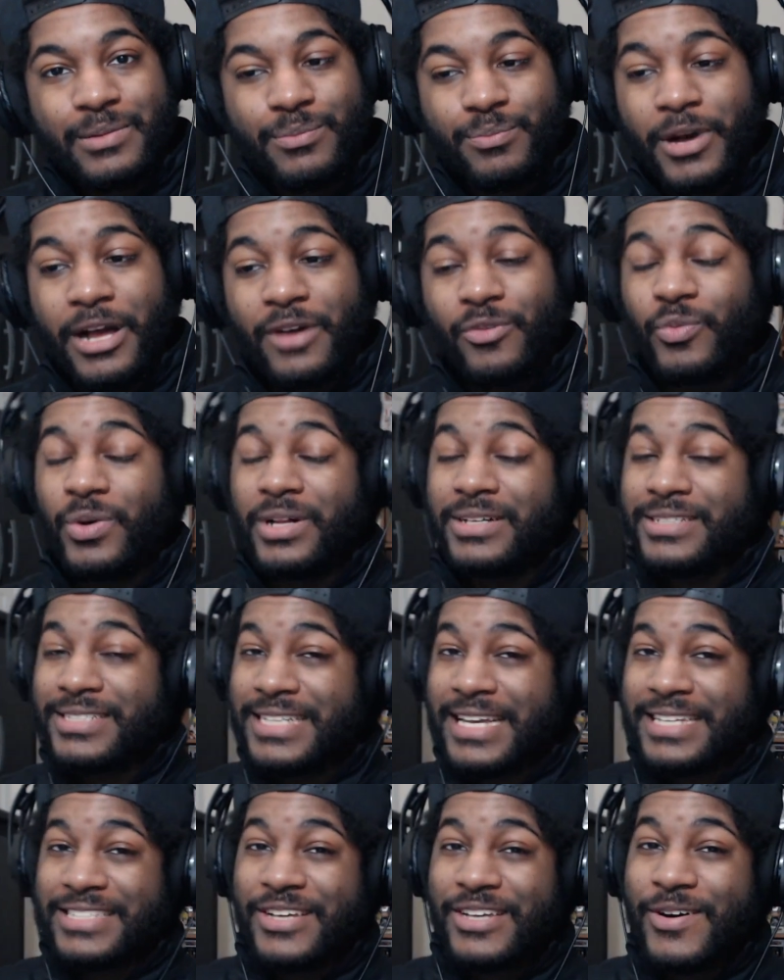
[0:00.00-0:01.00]
But will
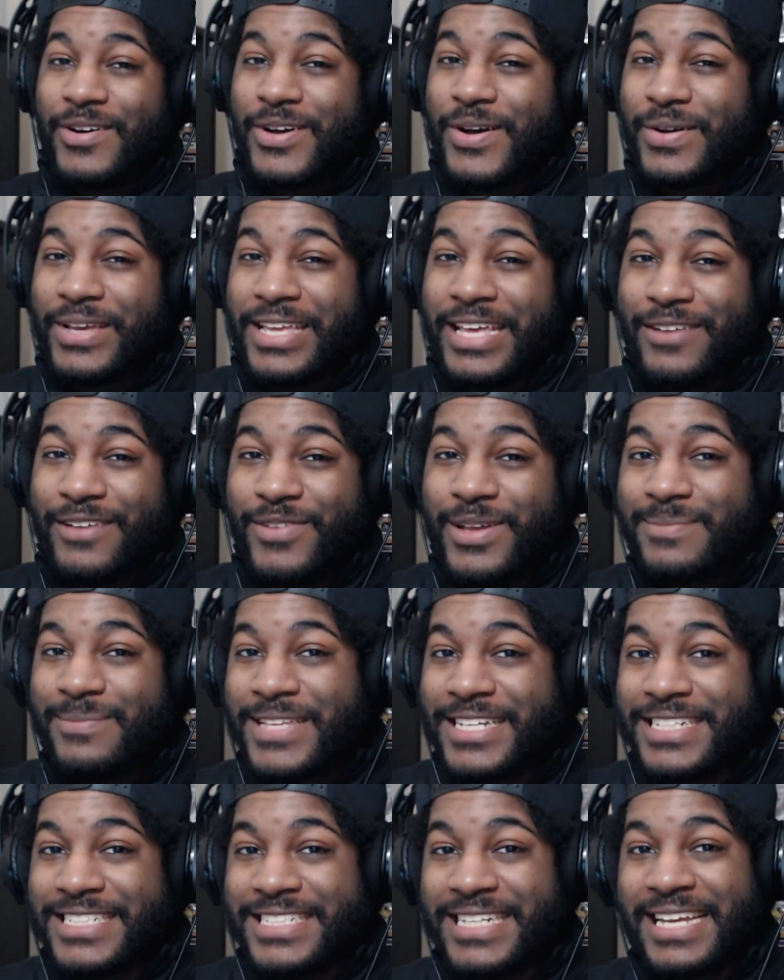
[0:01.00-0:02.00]
Satoko give
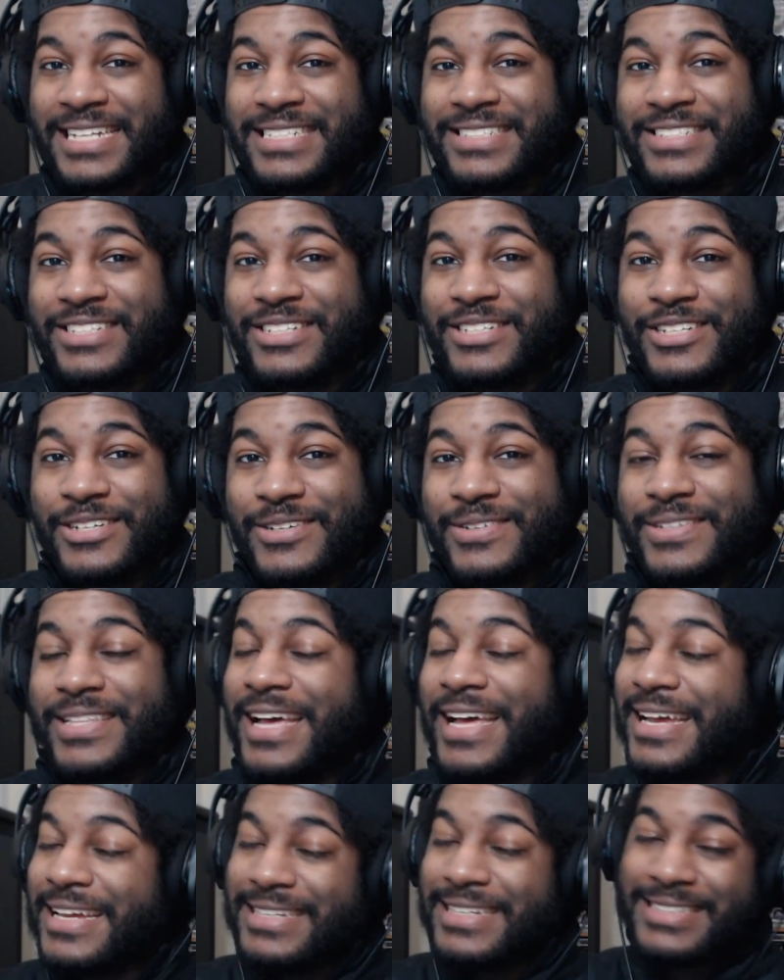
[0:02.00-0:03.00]
him the chance to do
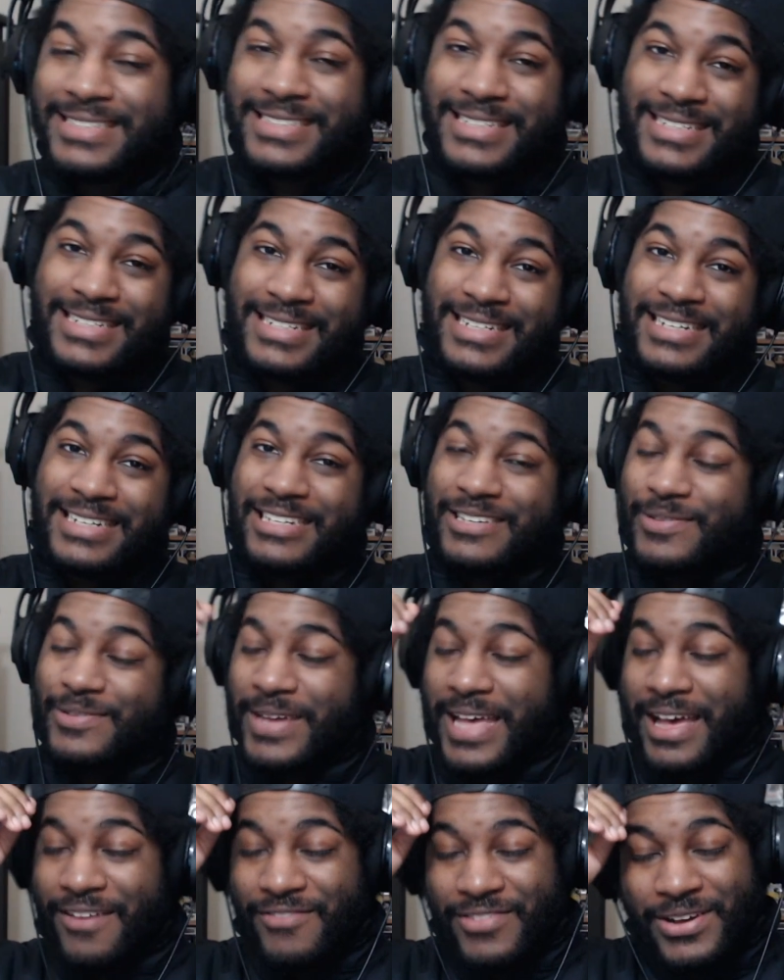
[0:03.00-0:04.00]
that?
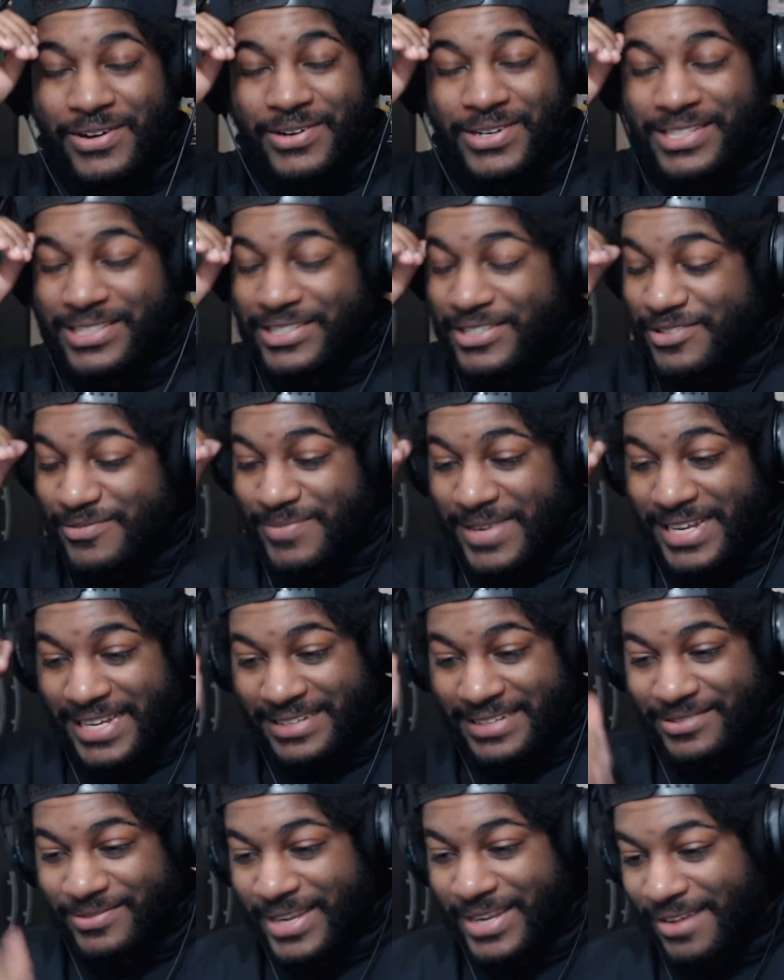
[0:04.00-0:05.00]
We have no clue,
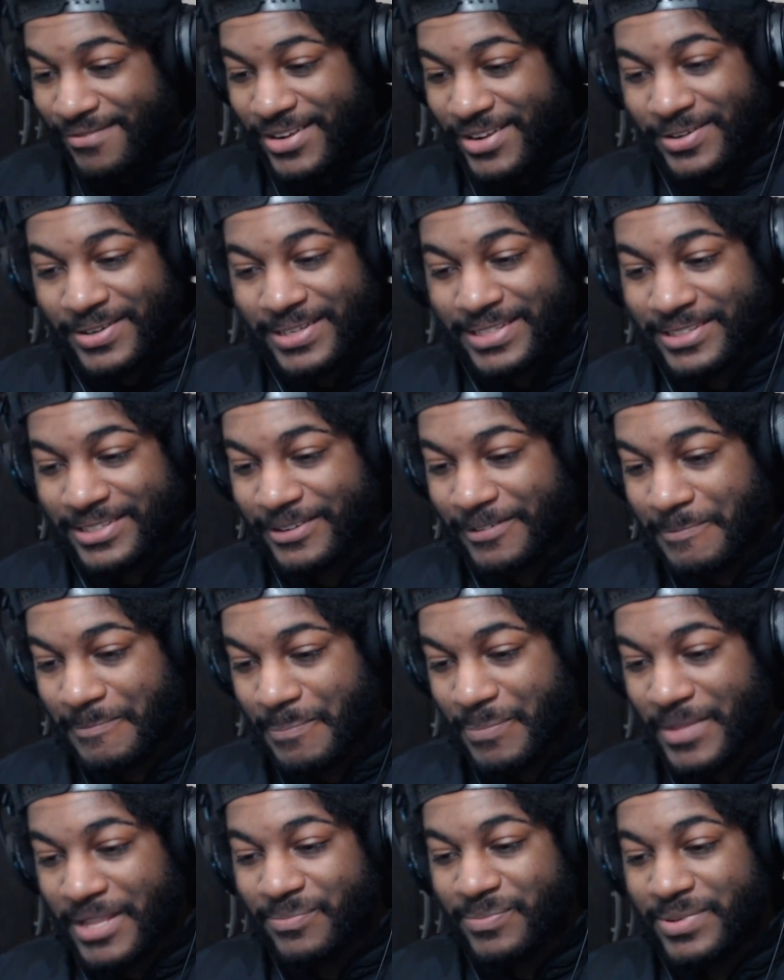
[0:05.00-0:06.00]
man. We have no clue.
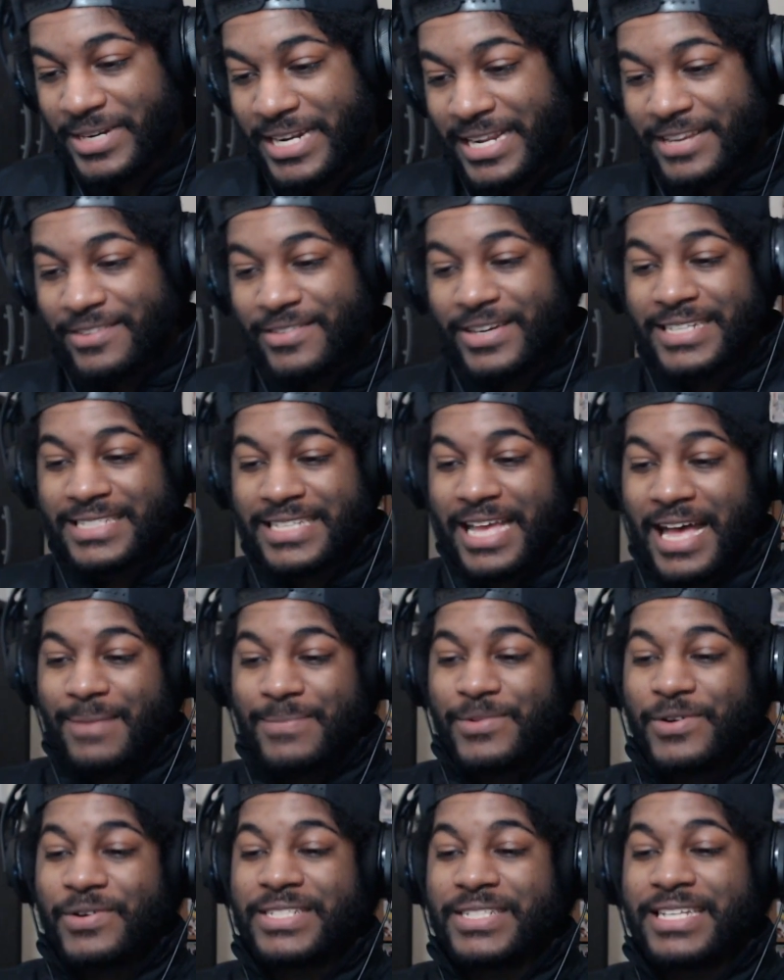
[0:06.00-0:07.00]
But anyways,
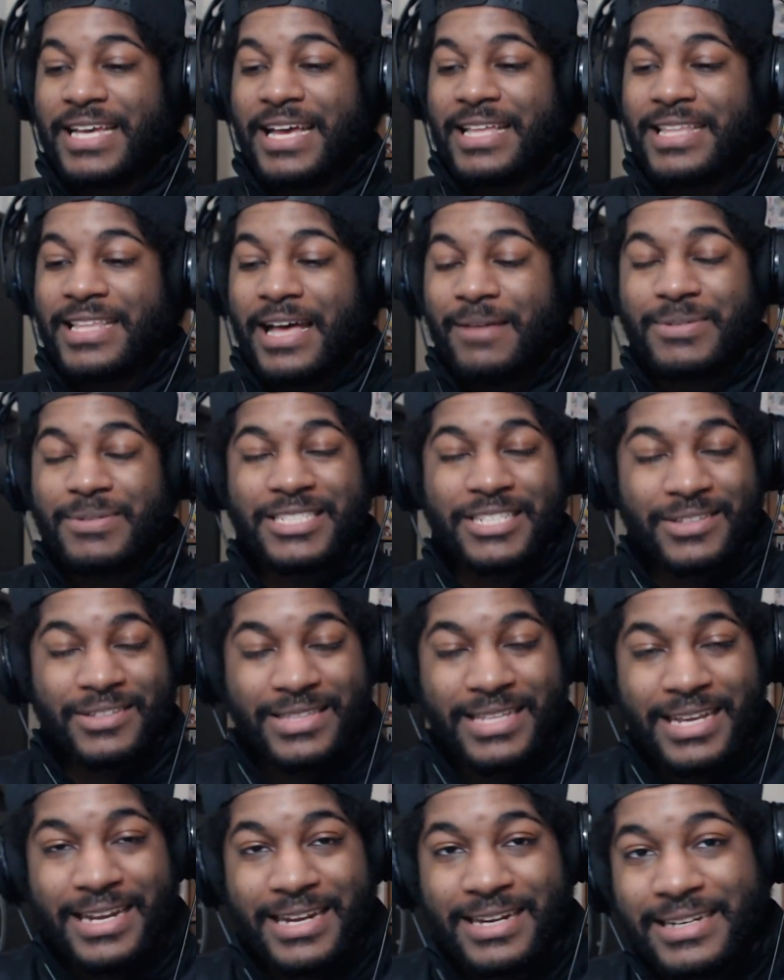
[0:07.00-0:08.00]
I'm going to end the
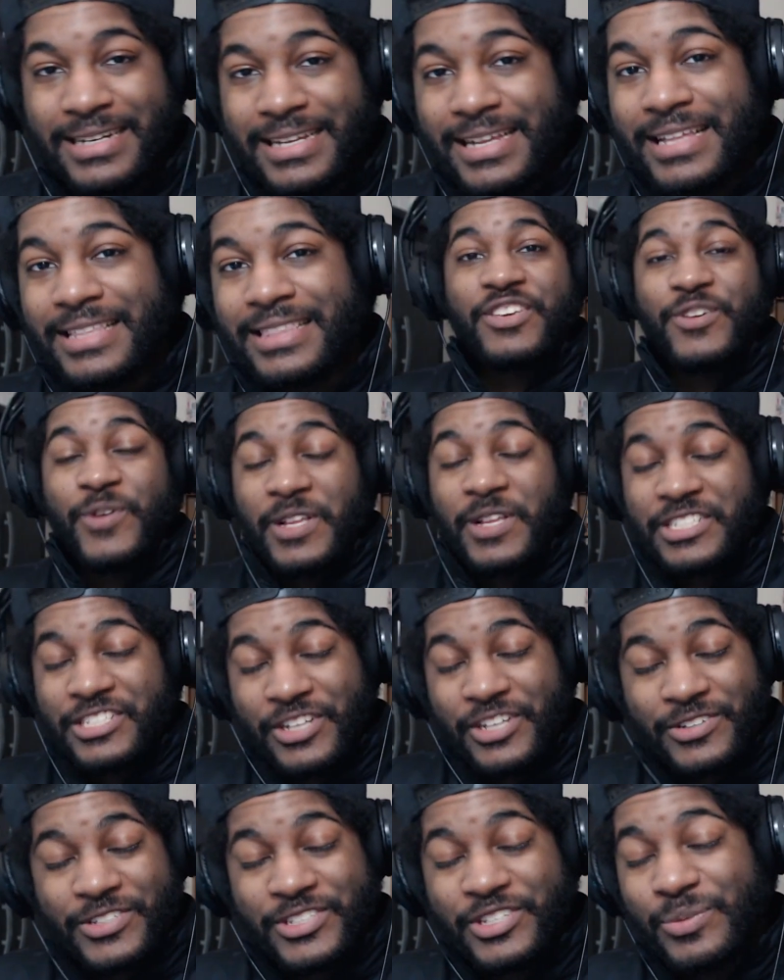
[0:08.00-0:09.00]
episode there. Thank you all
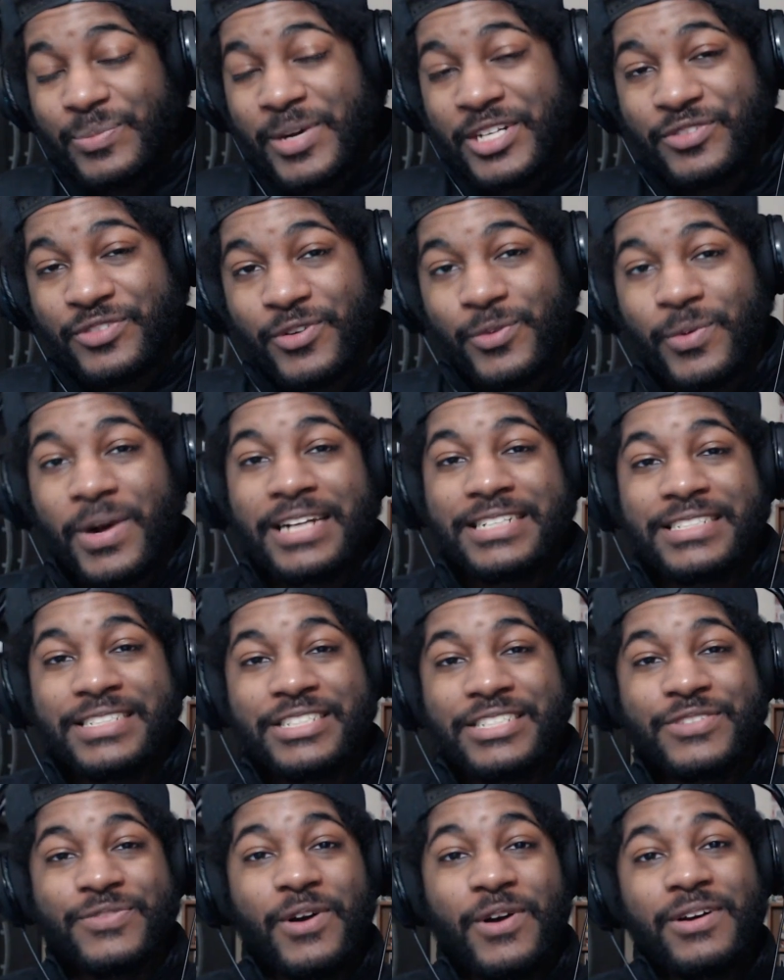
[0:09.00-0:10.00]
so, so much for
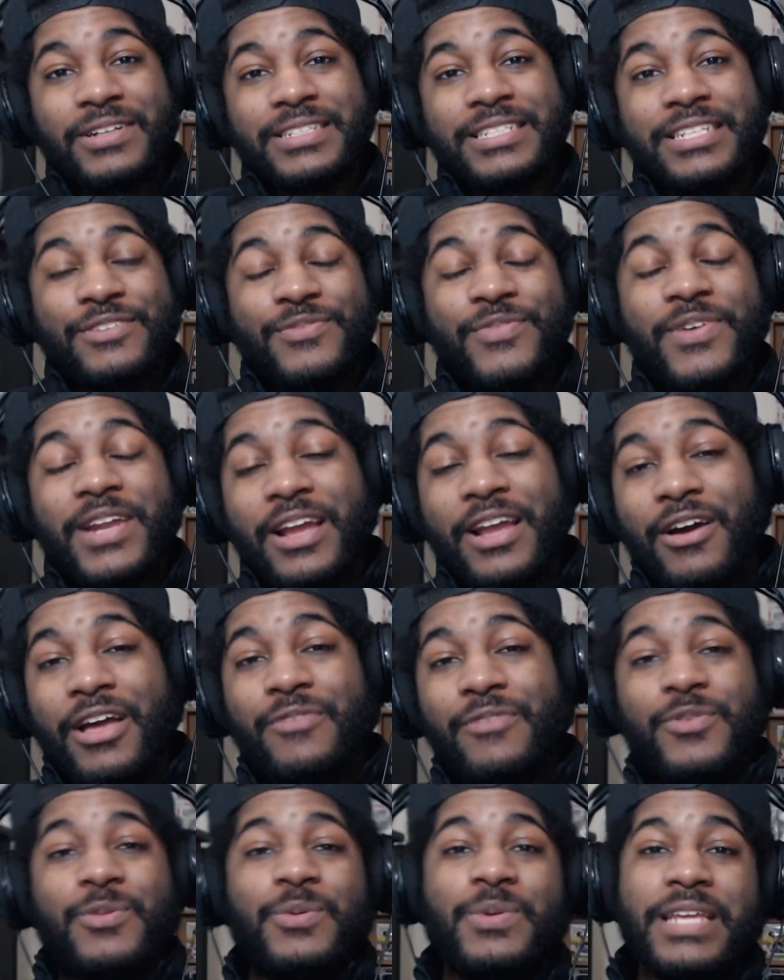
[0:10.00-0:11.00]
watching this far into the video.
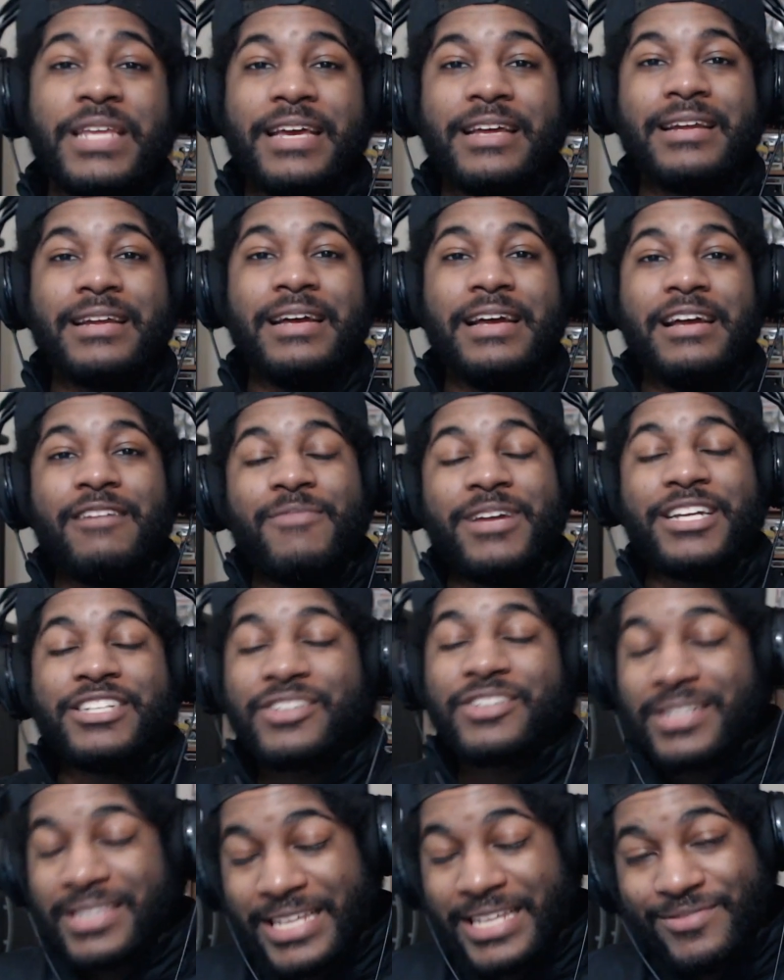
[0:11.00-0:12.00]
If you did, make
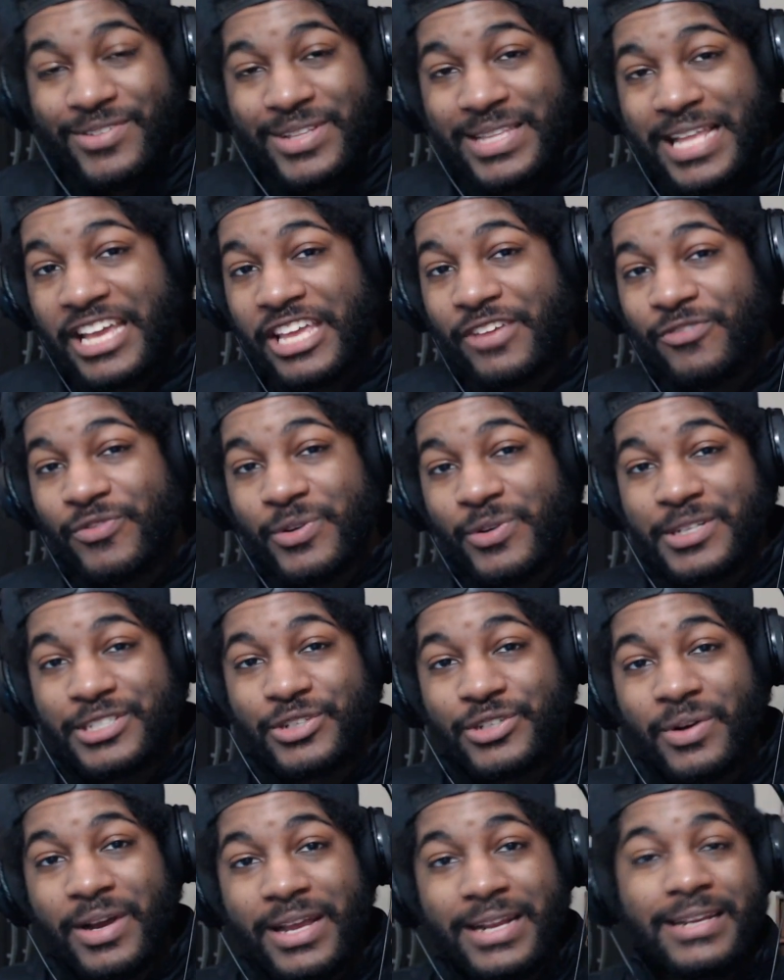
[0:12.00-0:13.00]
sure to leave a like if you
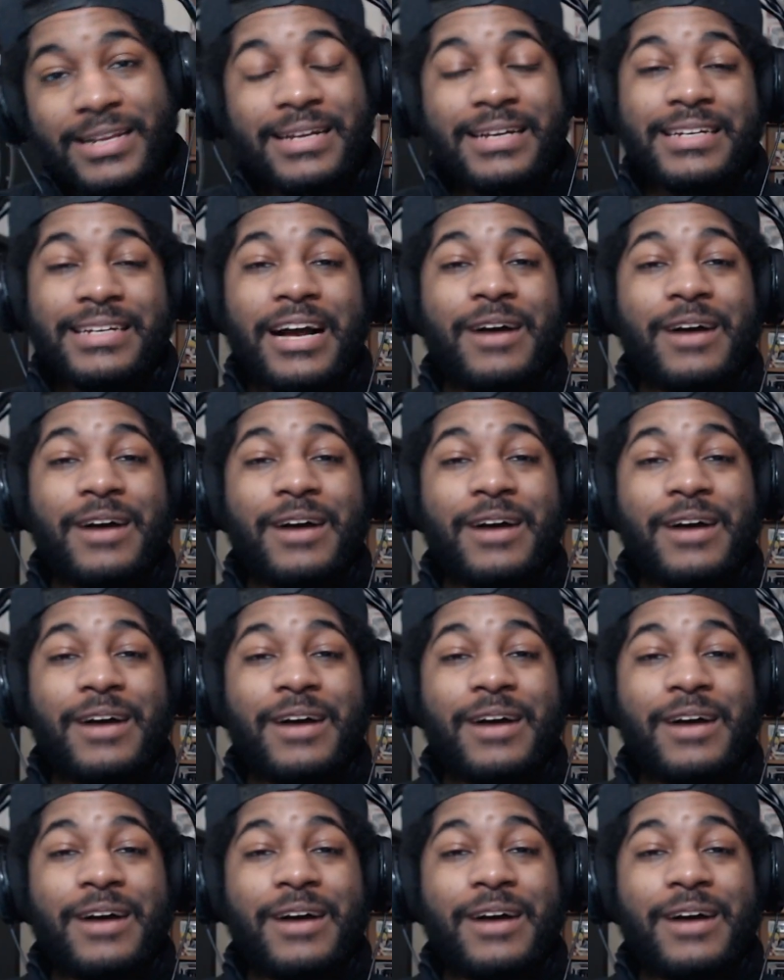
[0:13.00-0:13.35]
enjoyed.